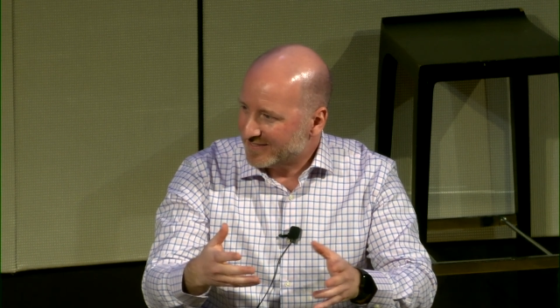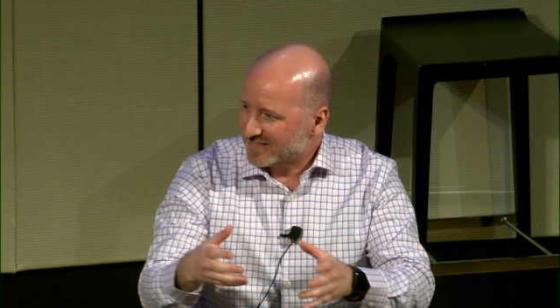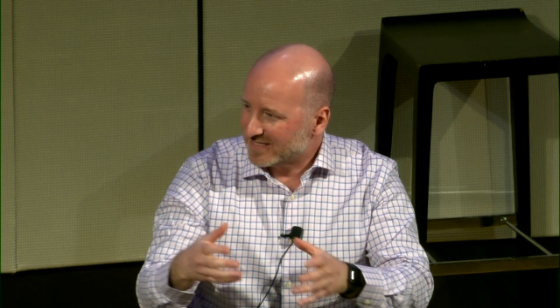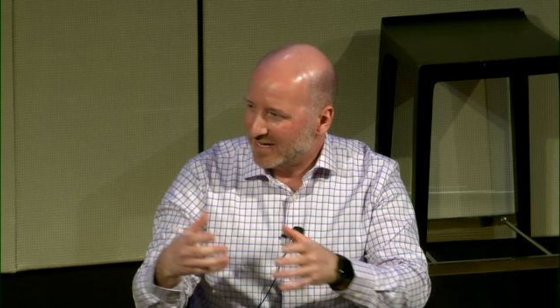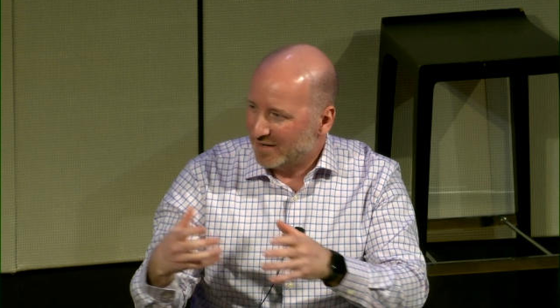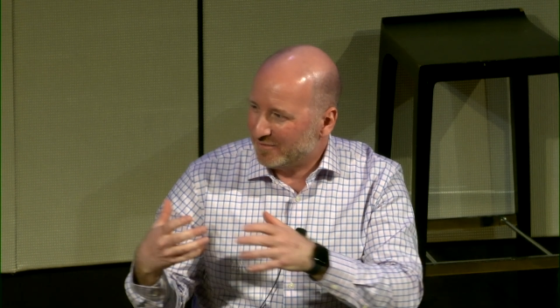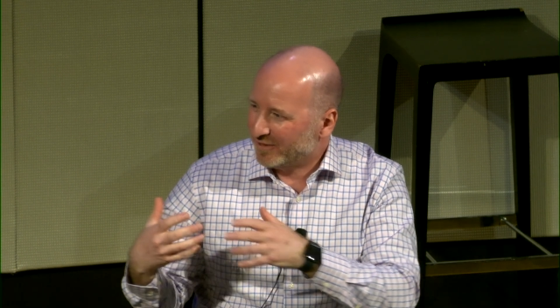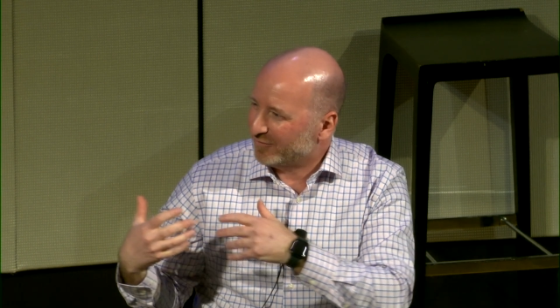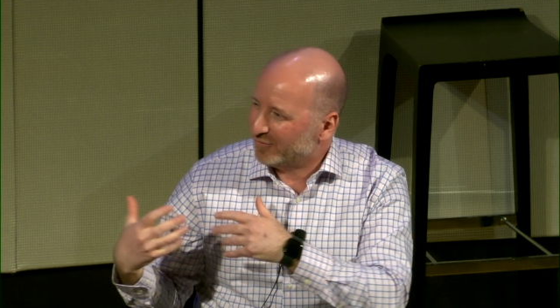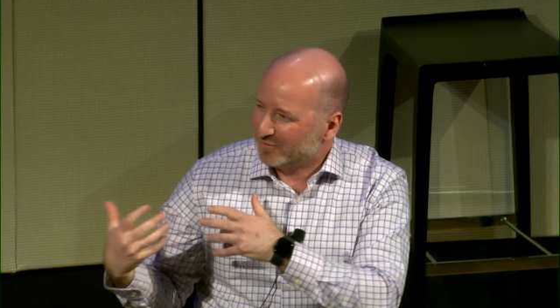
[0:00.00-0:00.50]

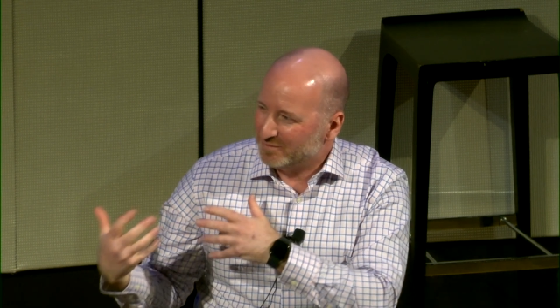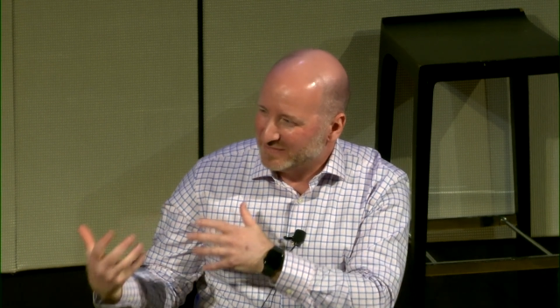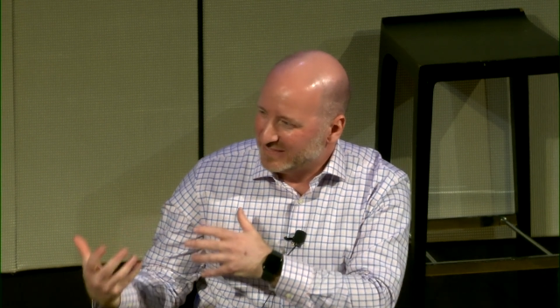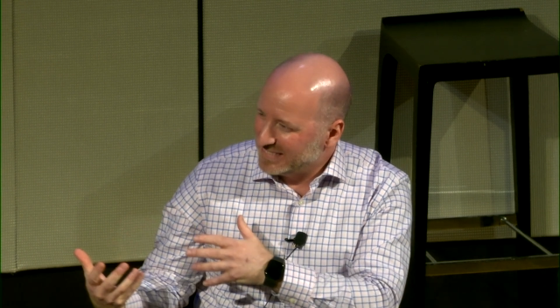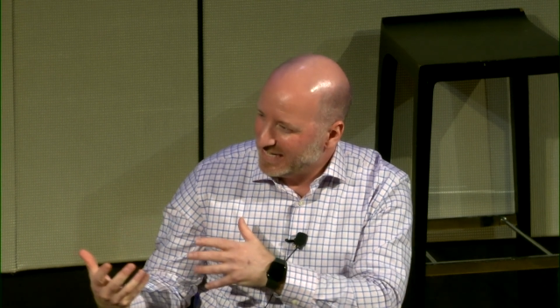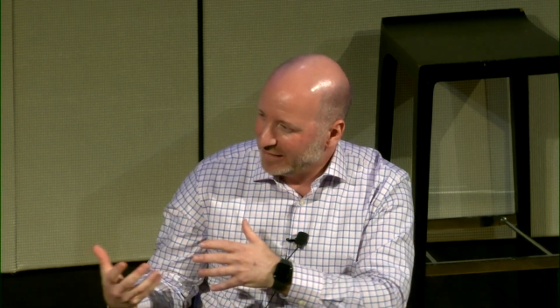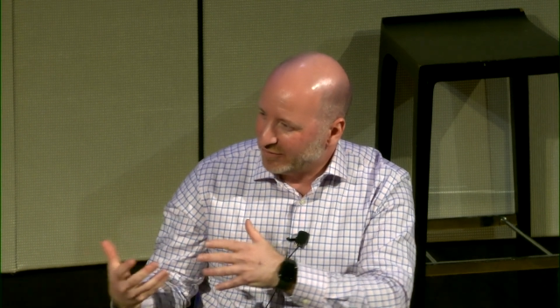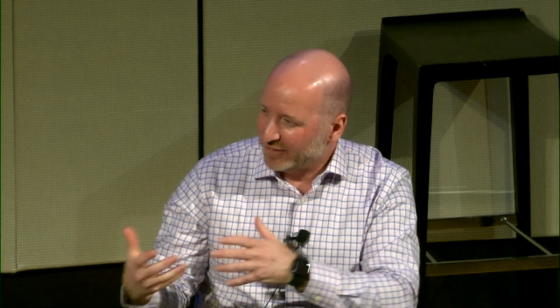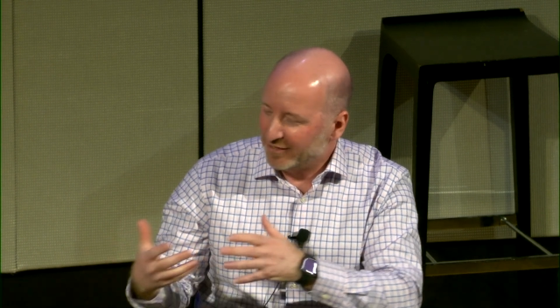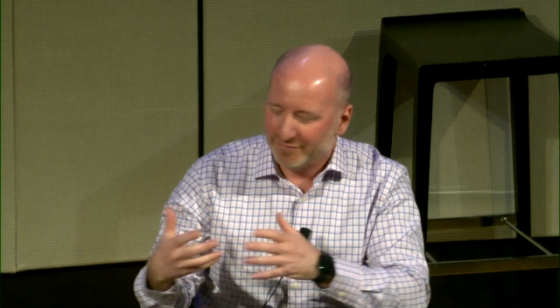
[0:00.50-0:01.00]
coming from
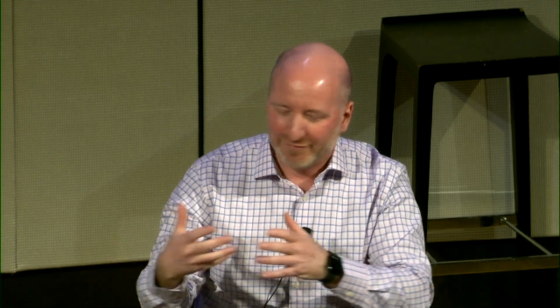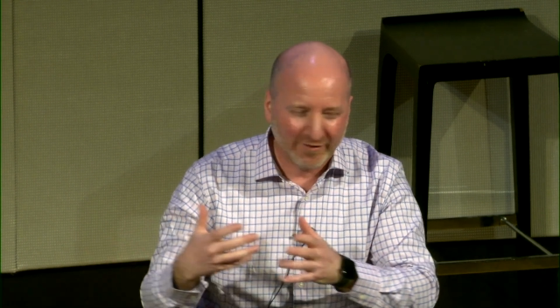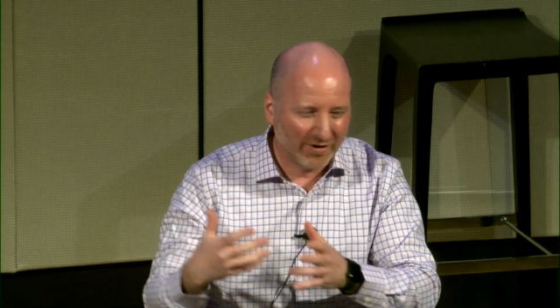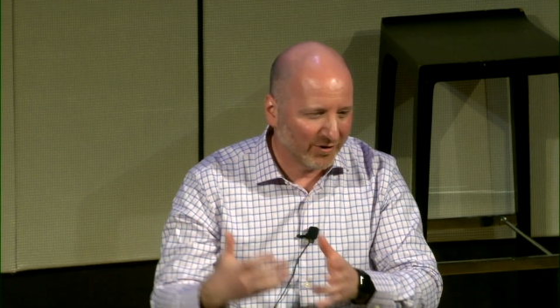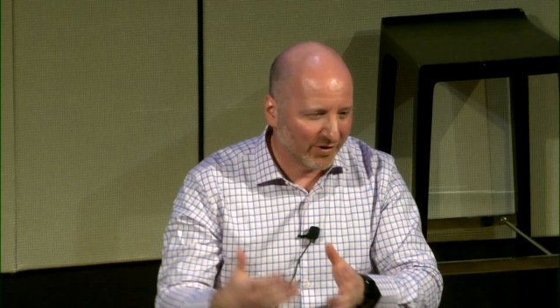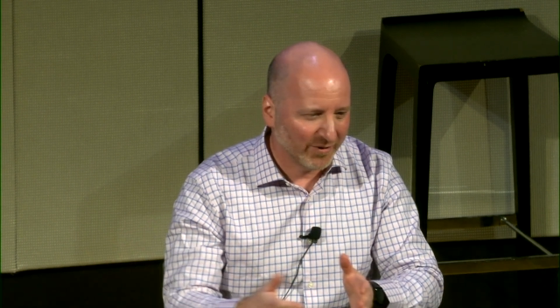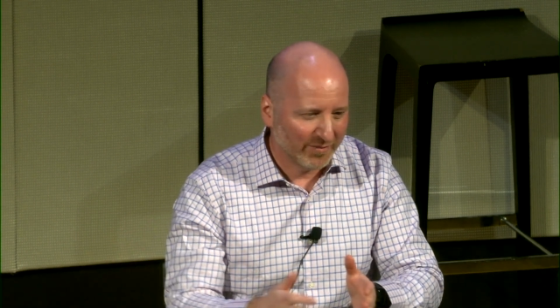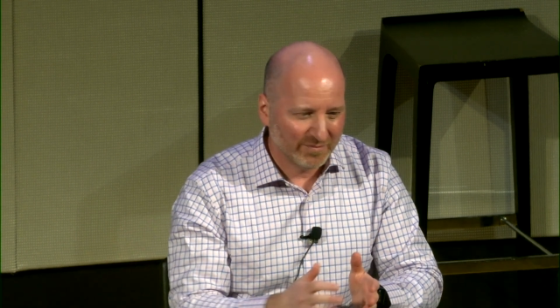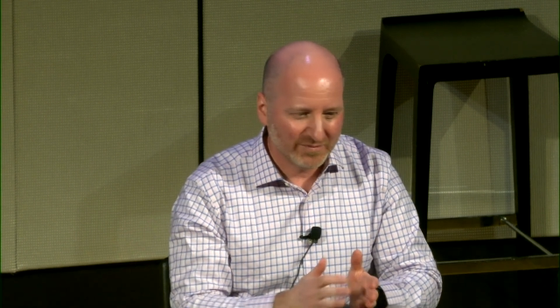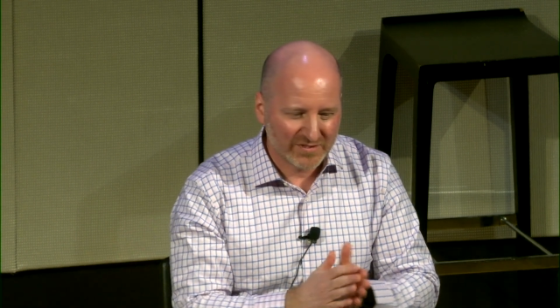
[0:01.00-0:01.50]
dairy
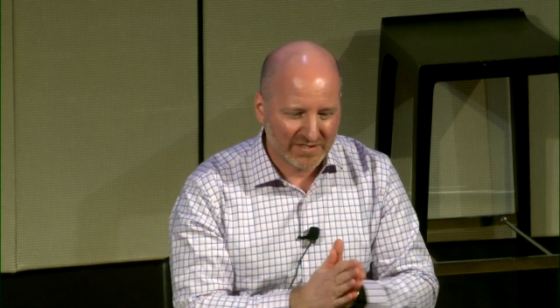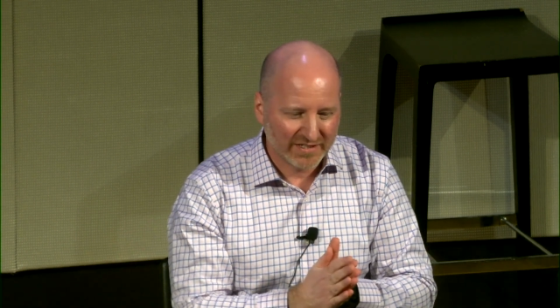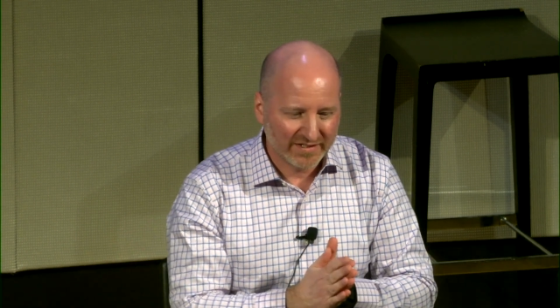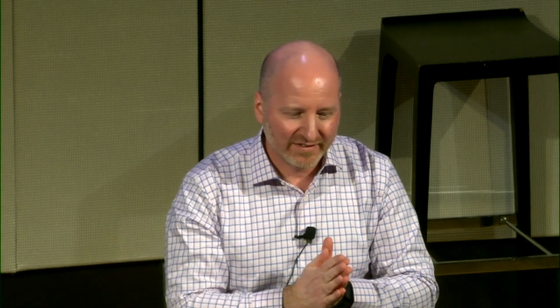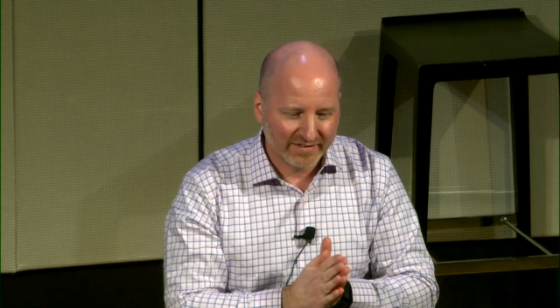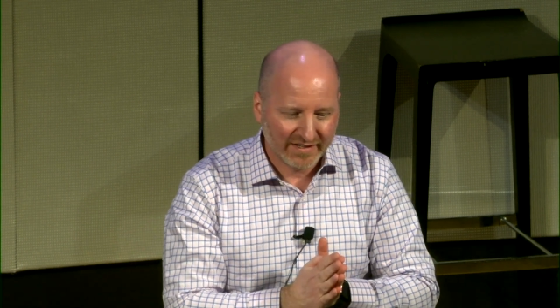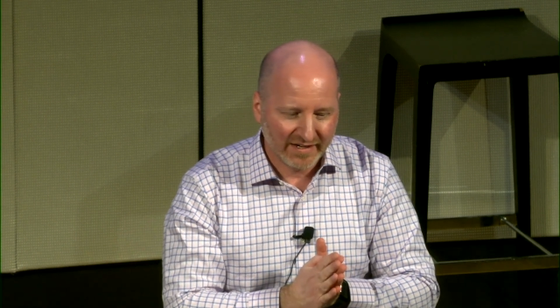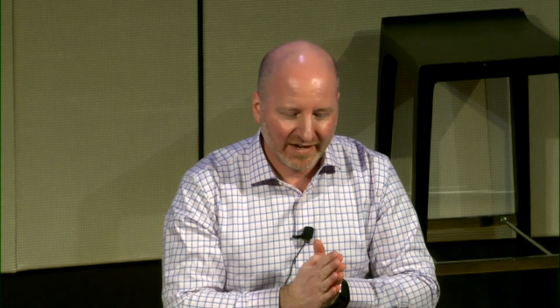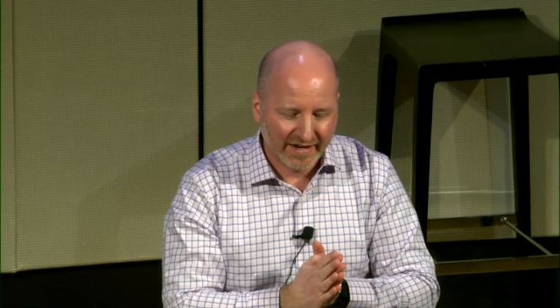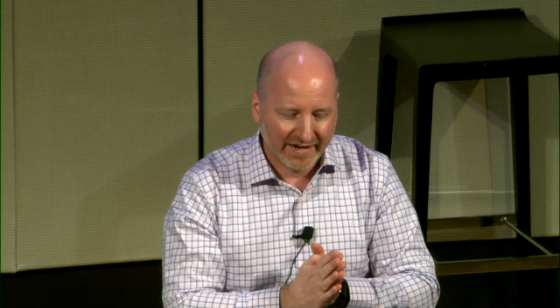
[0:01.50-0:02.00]
farms and